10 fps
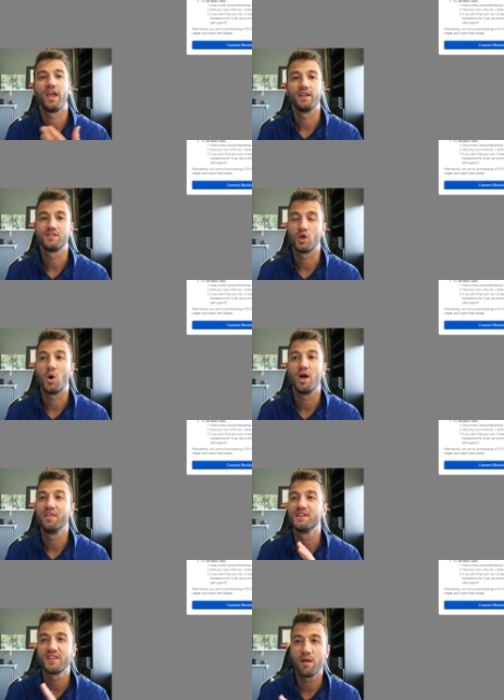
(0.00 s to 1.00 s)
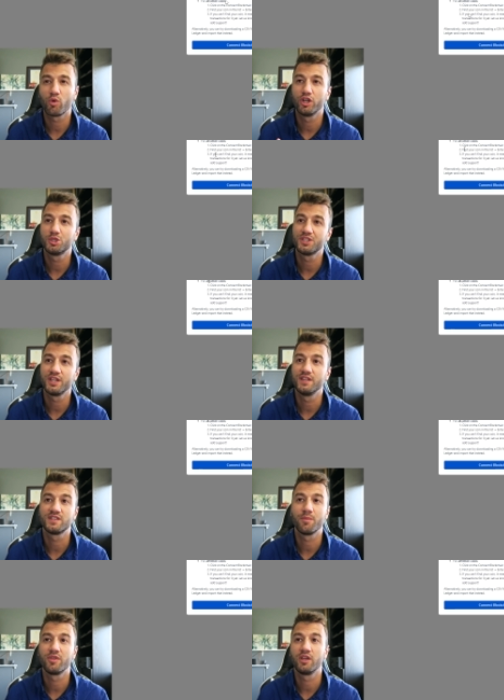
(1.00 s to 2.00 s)
and so on. This time we're interested in
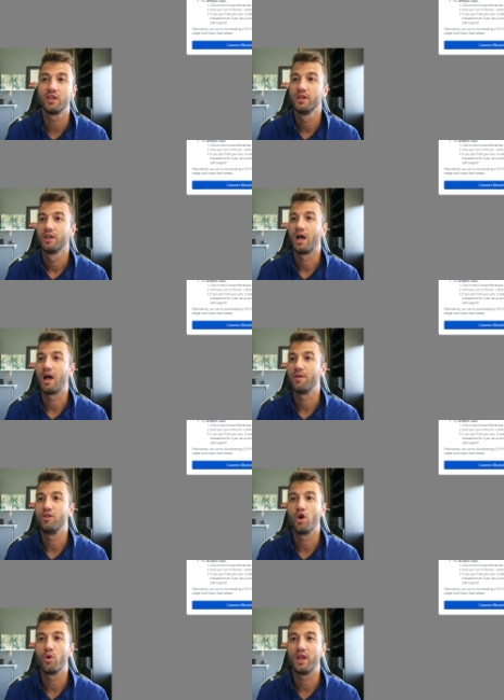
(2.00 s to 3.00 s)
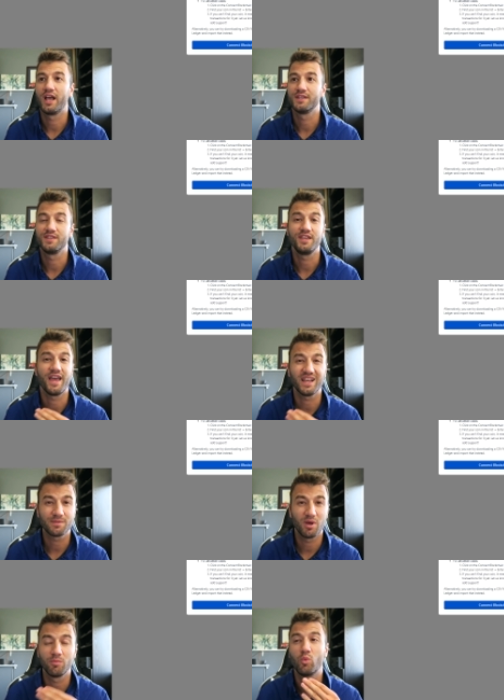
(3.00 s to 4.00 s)
something uh, known as the
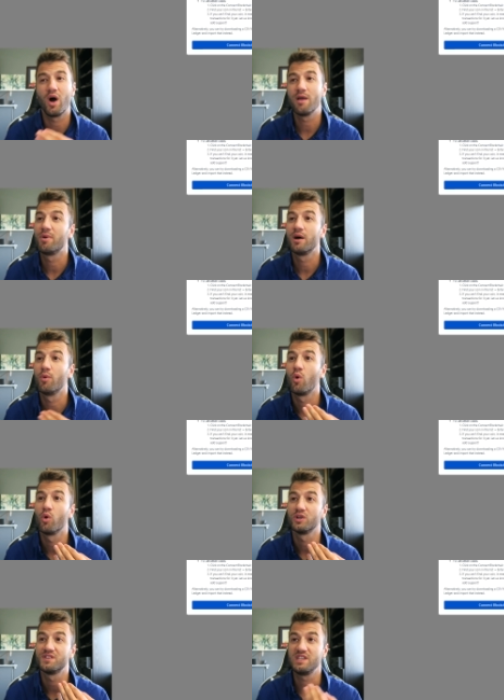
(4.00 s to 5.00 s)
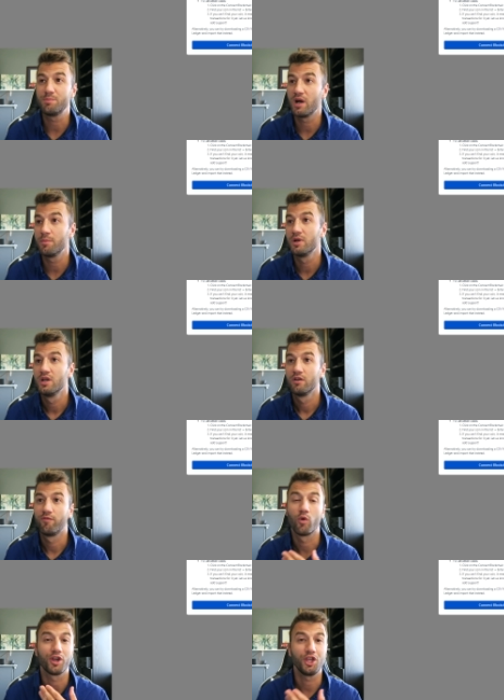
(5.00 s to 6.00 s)
XPub, YPub, or ZPub
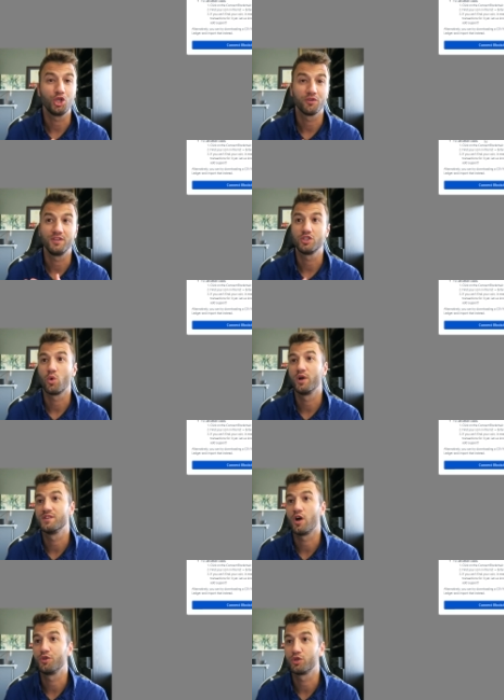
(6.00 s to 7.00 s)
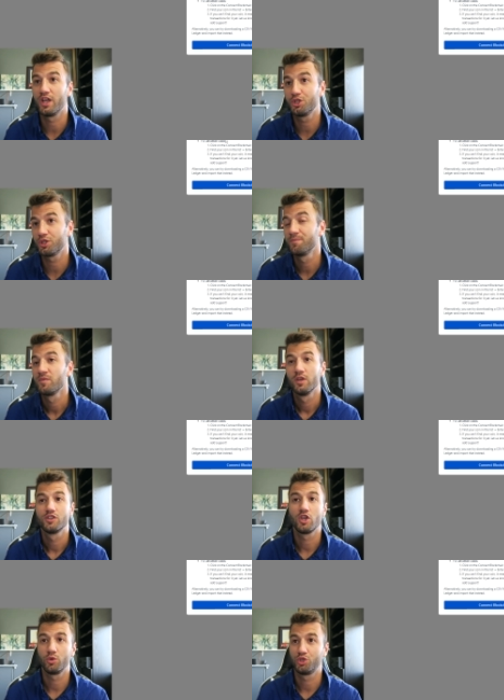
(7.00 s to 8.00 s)
for each of these coins on your Ledger.
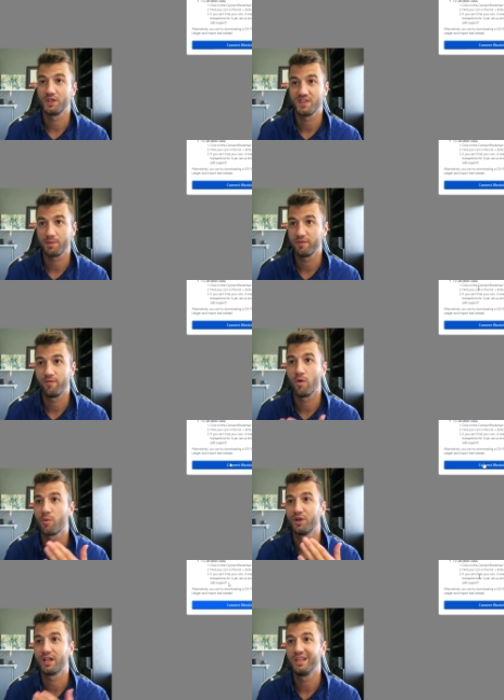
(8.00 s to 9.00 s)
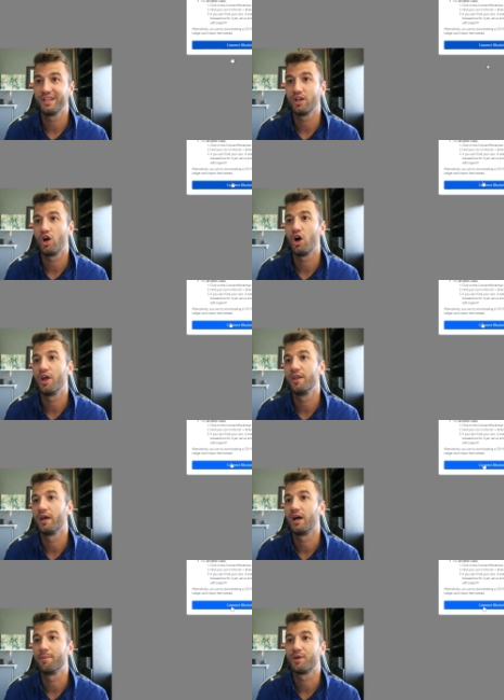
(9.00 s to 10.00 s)
So just like before, we're gonna click on
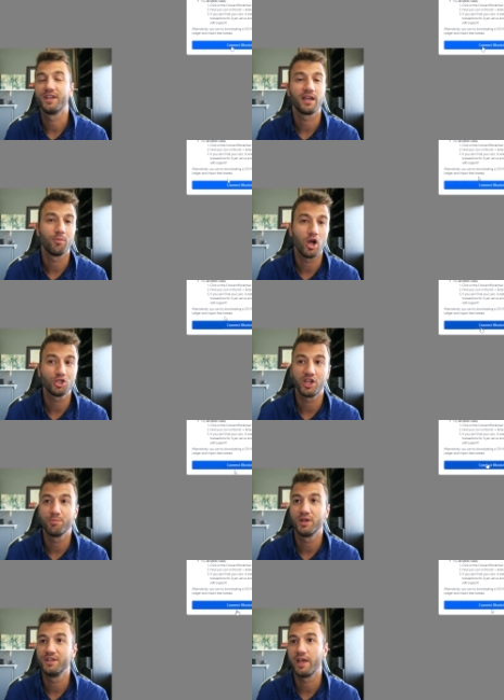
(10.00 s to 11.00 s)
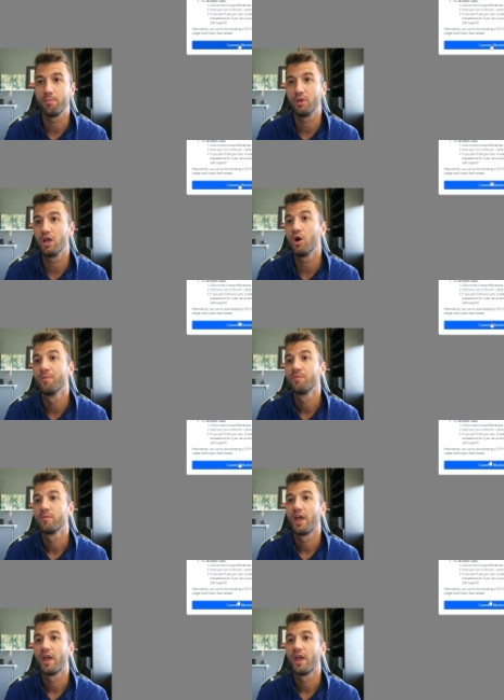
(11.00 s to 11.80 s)
um, Connect Blockchain button down below,